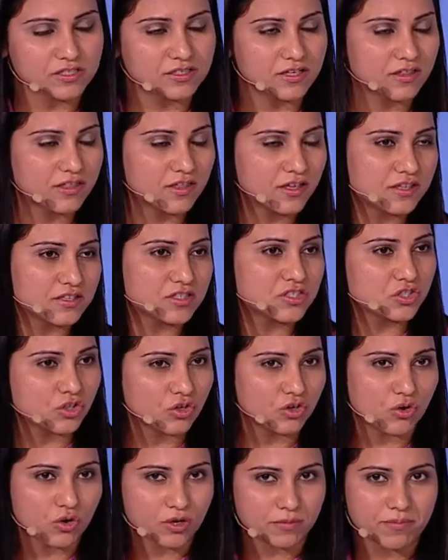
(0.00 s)
I think is still
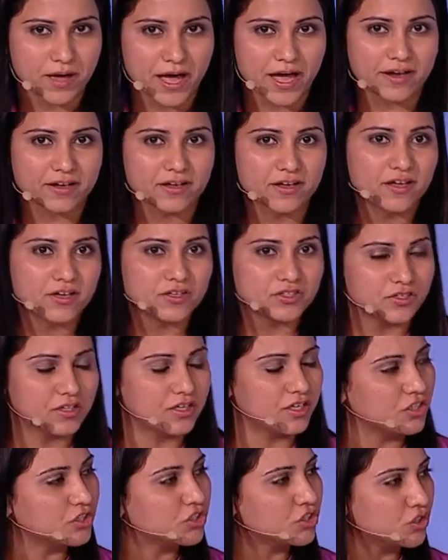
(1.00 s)
going back to the
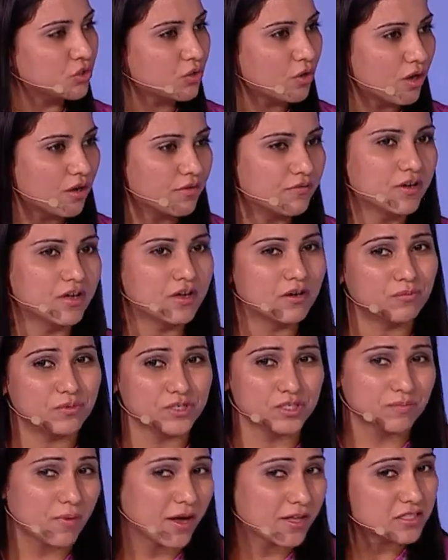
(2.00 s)
issue of
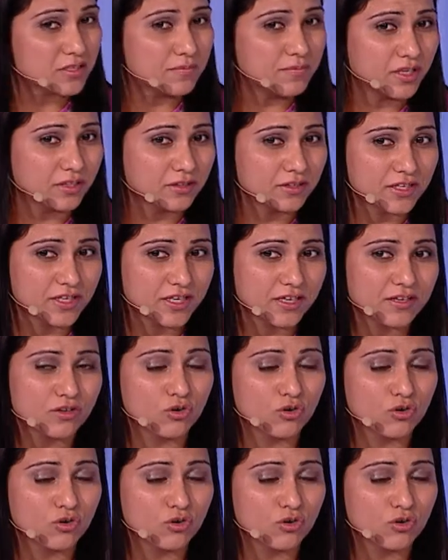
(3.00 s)
responsibility,